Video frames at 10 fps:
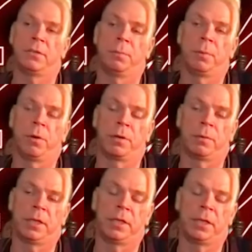and we've been working
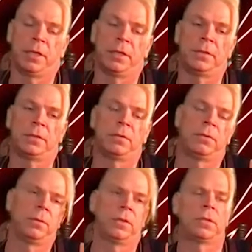with the kids
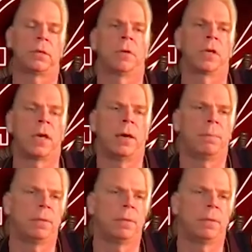through the summer camp,